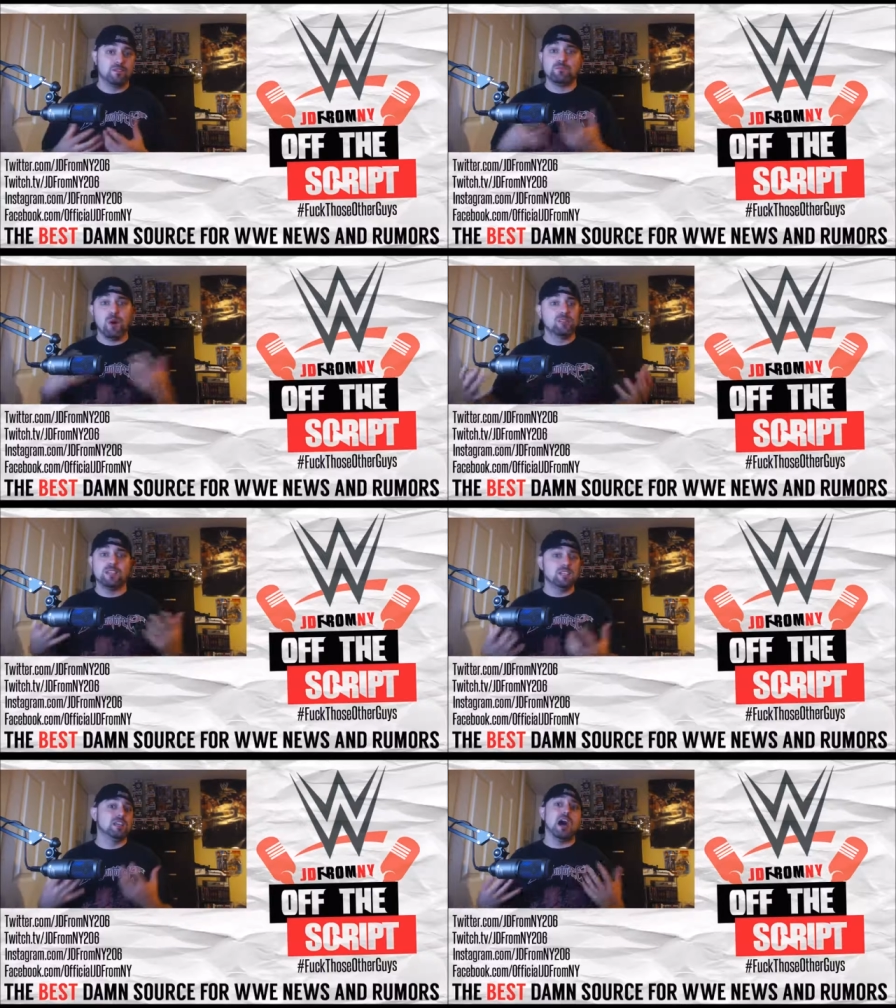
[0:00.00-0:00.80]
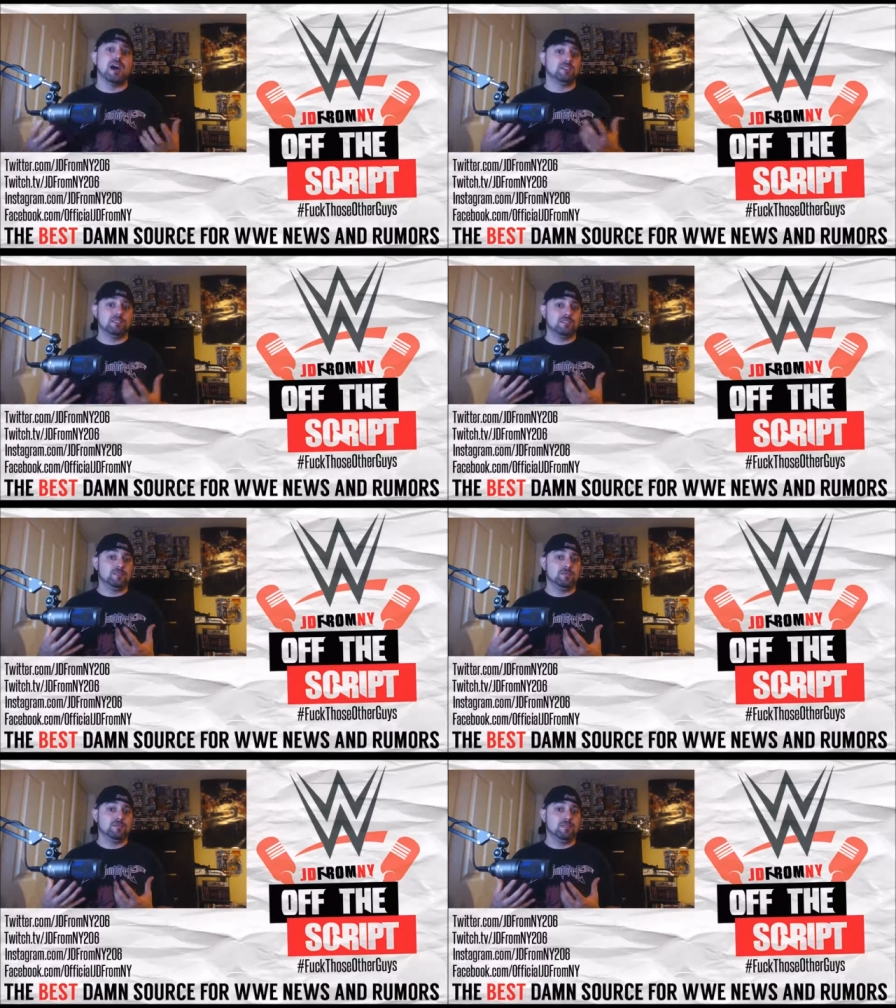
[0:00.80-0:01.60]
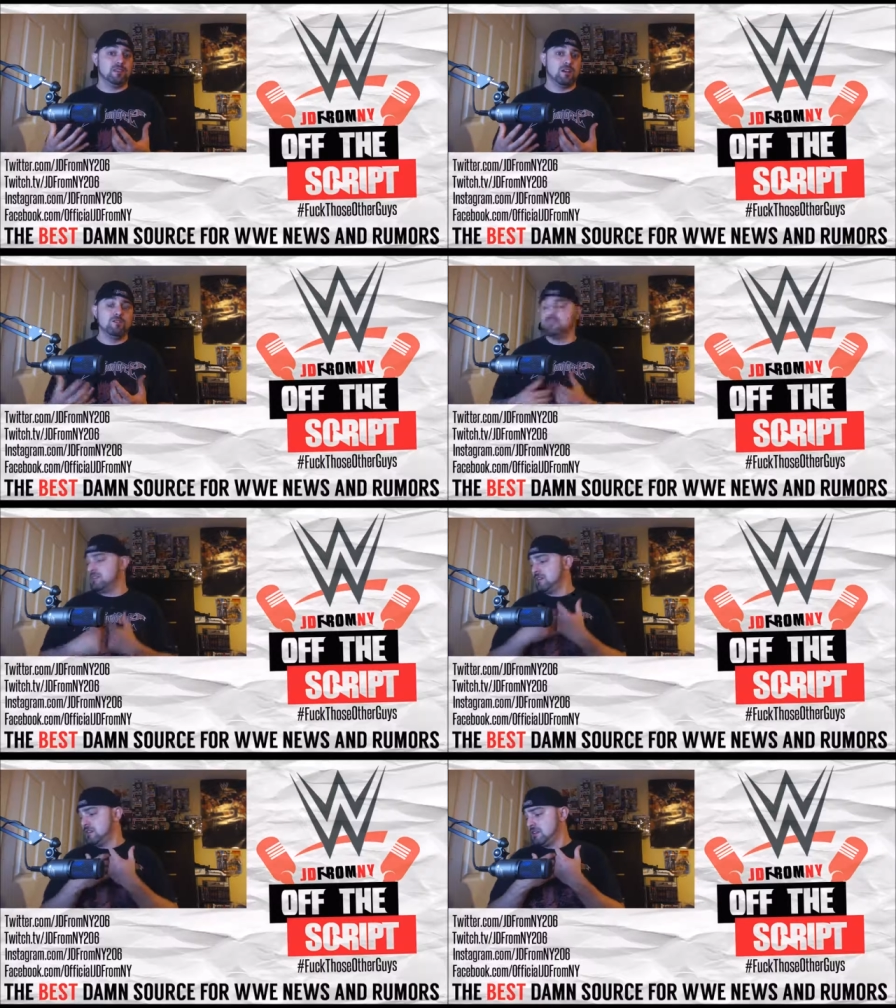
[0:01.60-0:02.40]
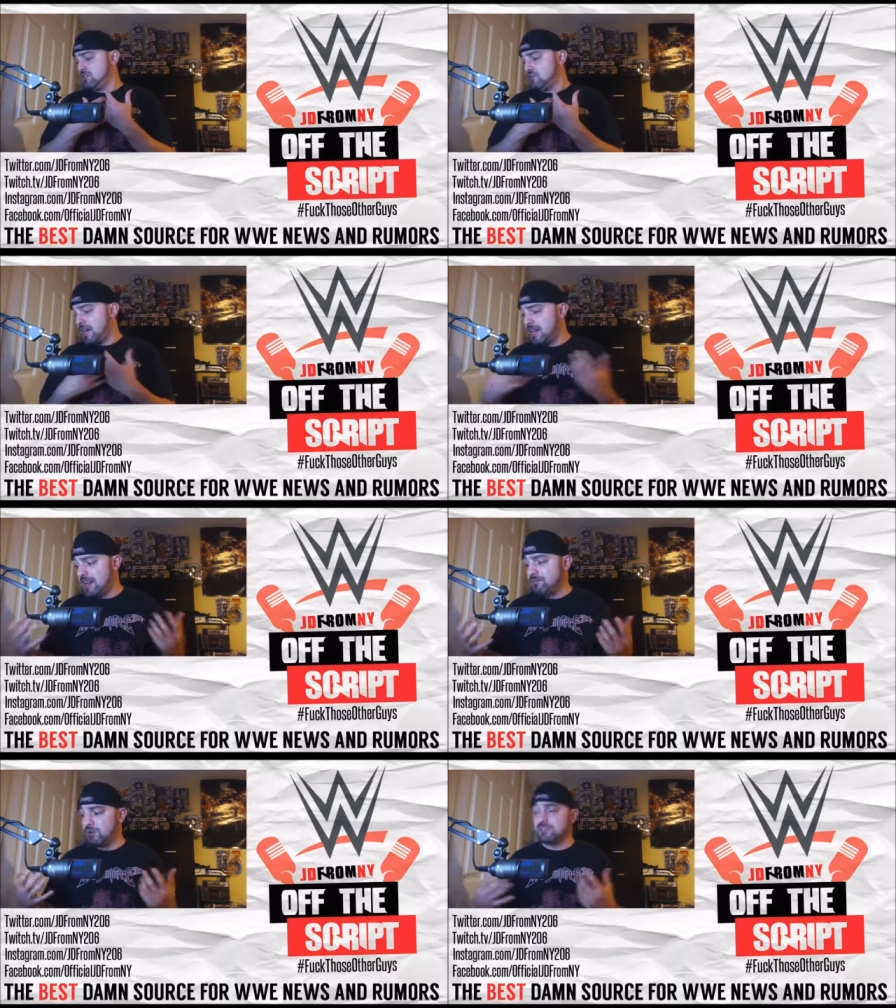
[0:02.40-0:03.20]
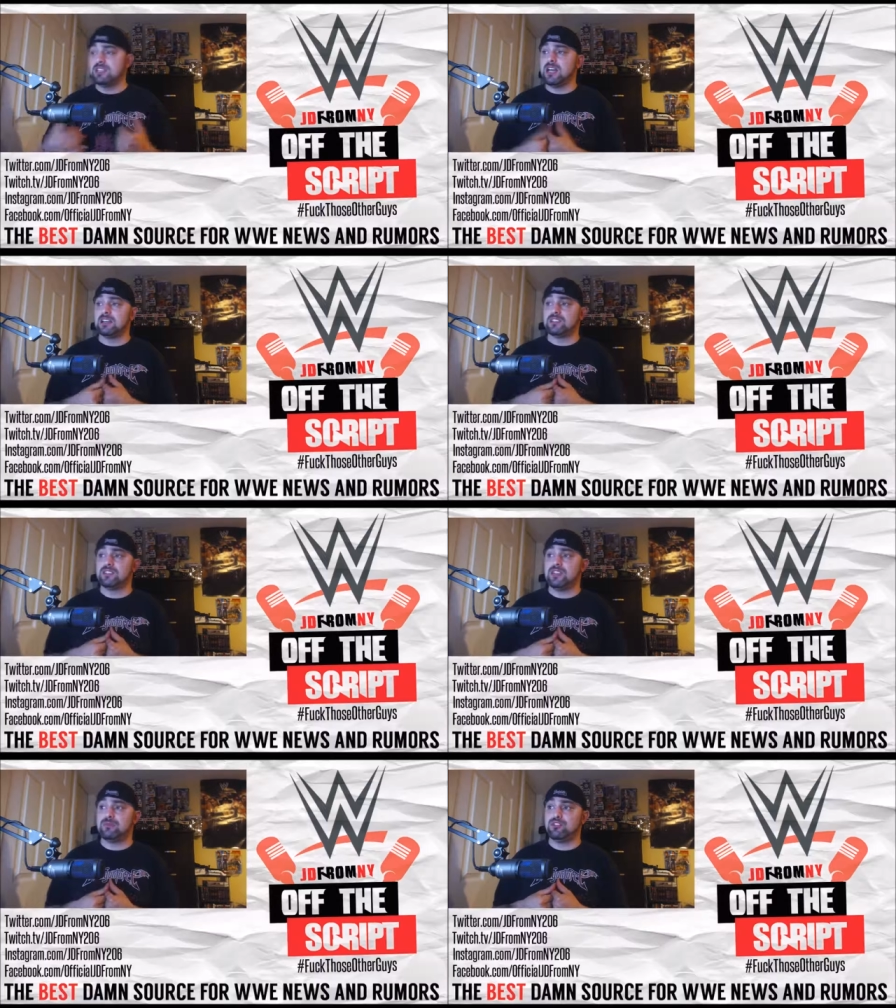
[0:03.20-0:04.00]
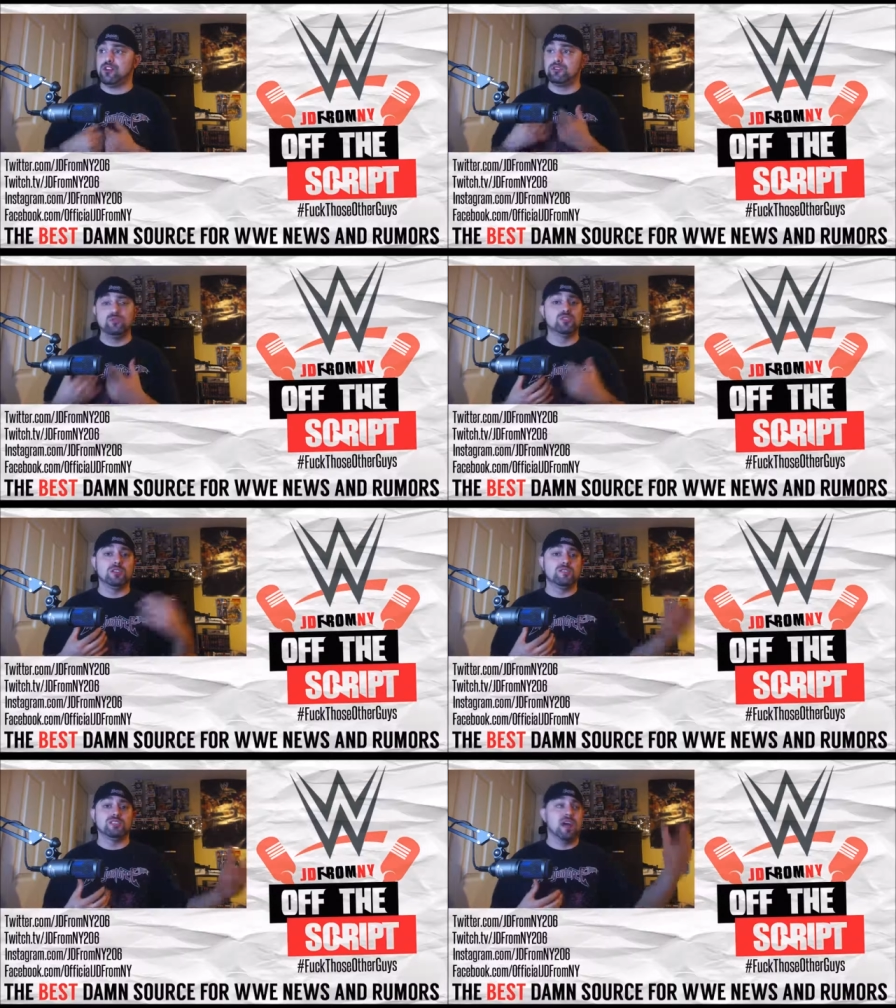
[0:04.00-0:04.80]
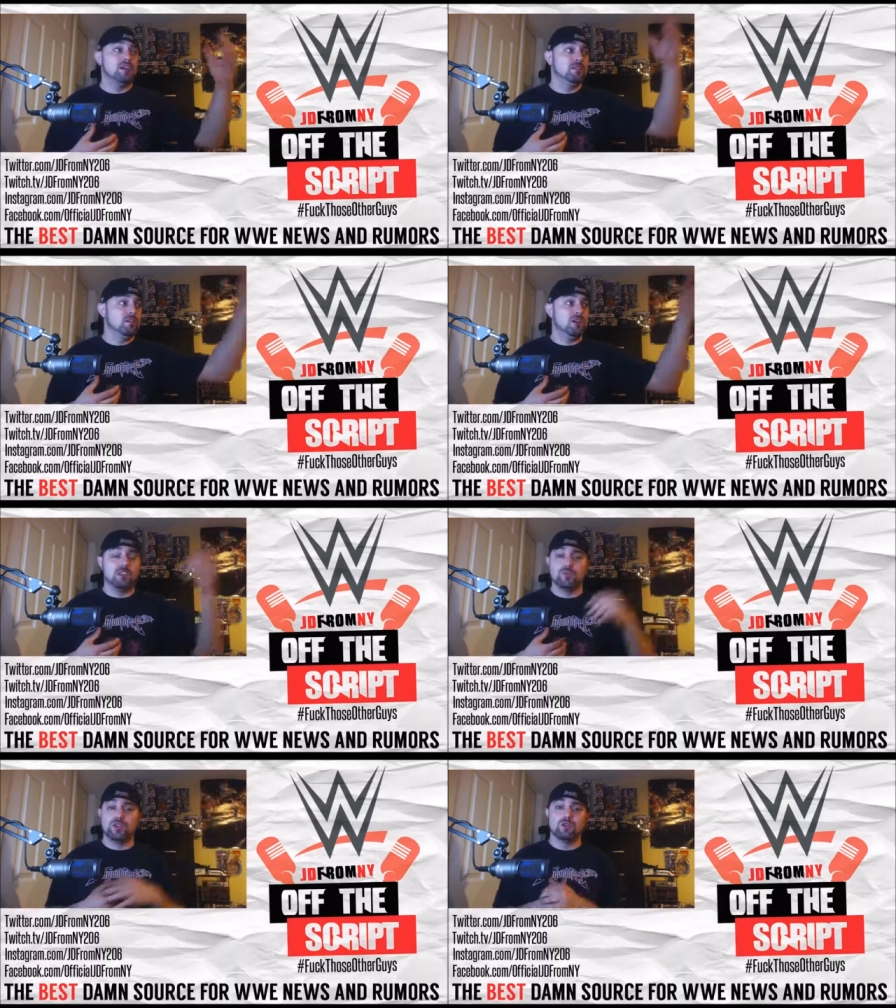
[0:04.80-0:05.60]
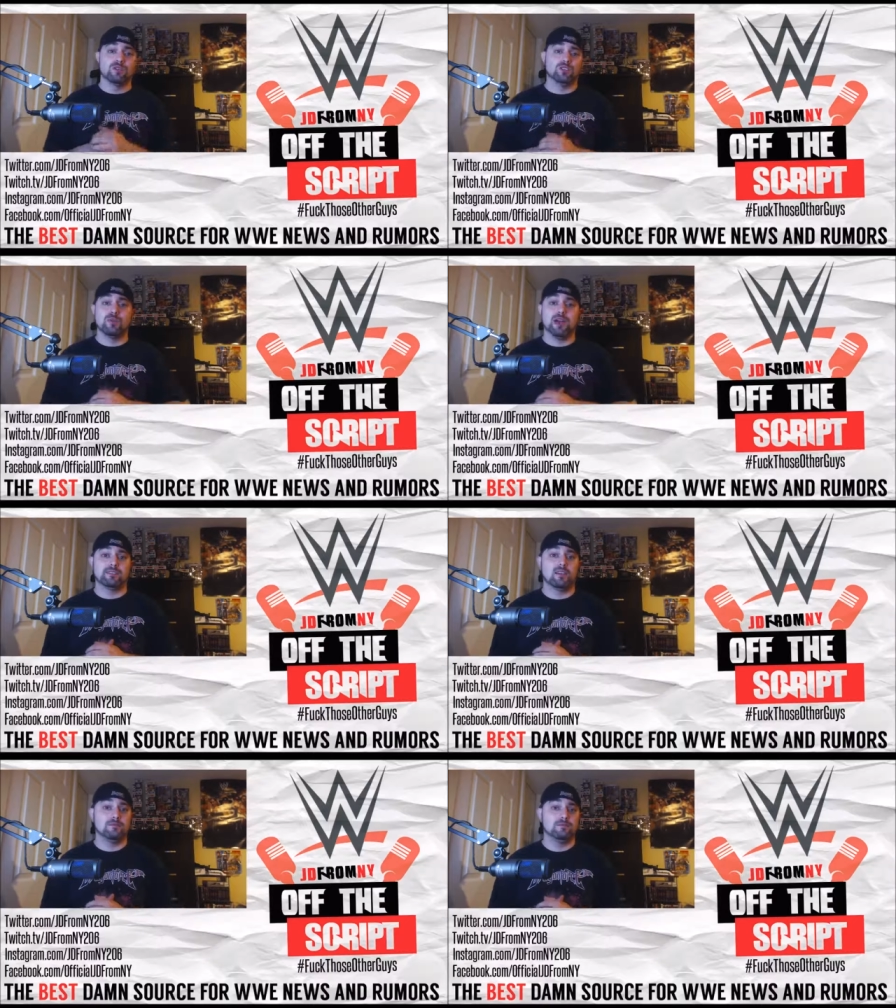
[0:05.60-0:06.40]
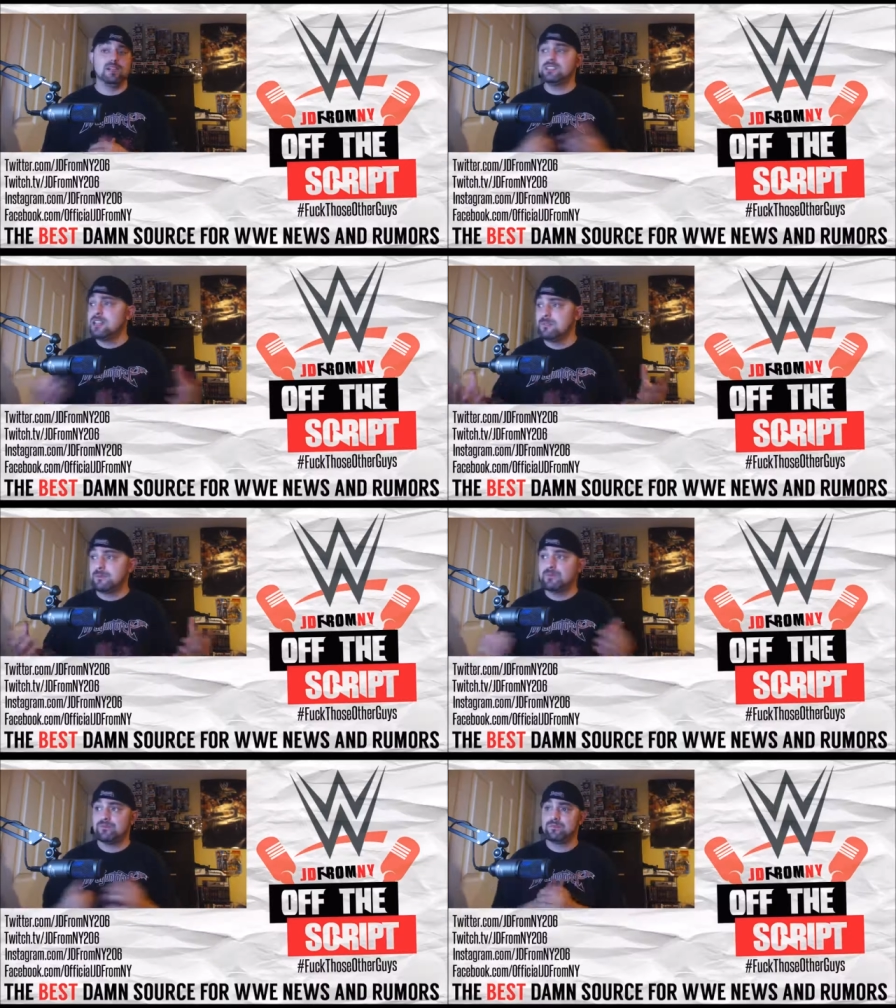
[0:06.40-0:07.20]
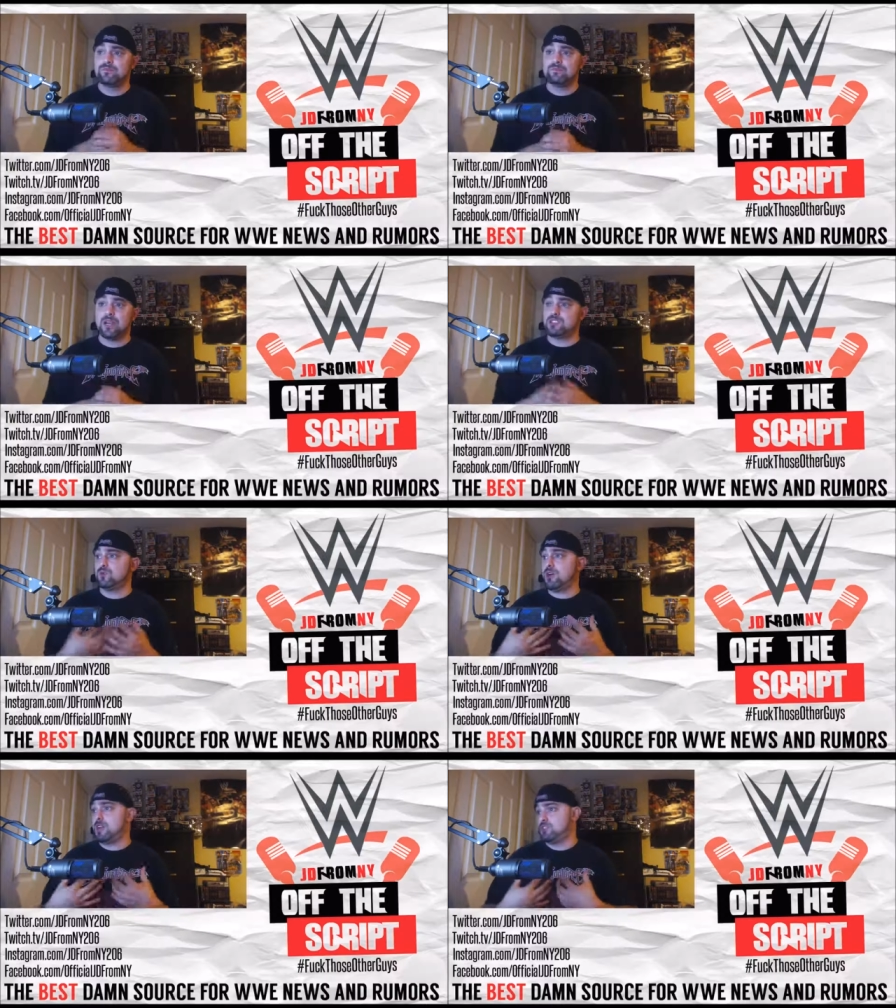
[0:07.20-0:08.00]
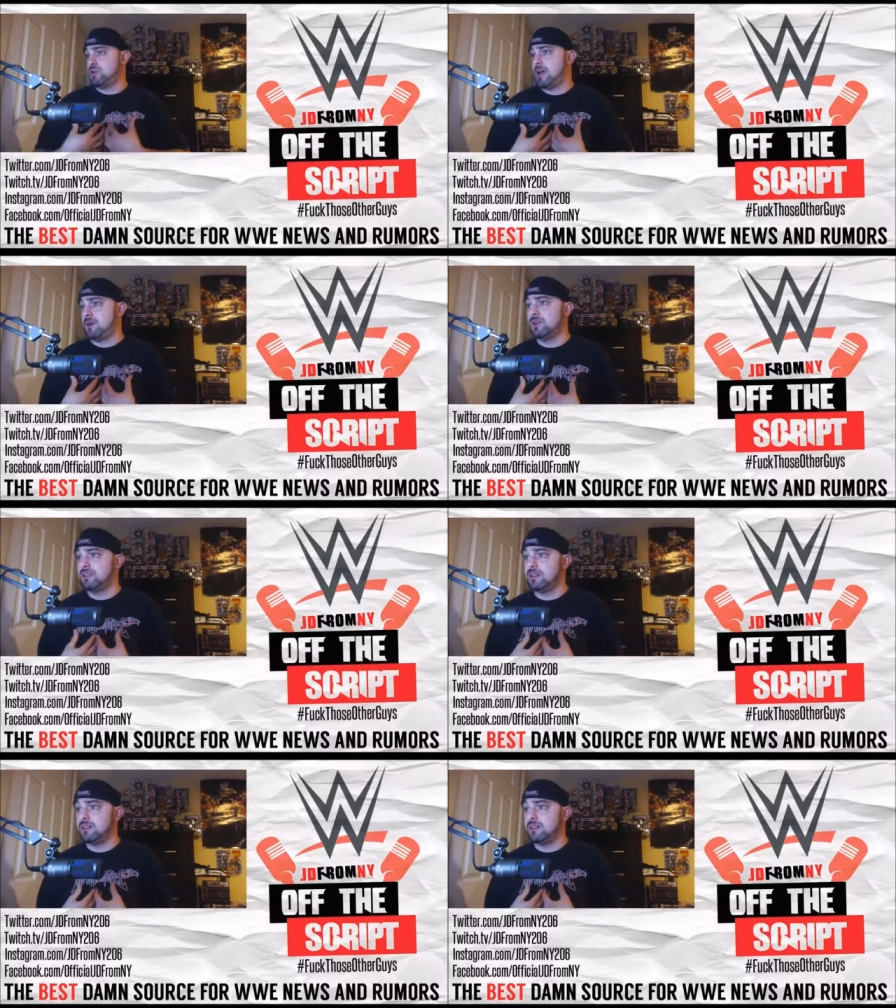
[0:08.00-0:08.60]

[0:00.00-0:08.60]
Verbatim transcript: for both of these guys. You know, you can't have both of these guys on the same show. Loser leaves town, other one goes to SmackDown. That's it. That's the way. That's the way I would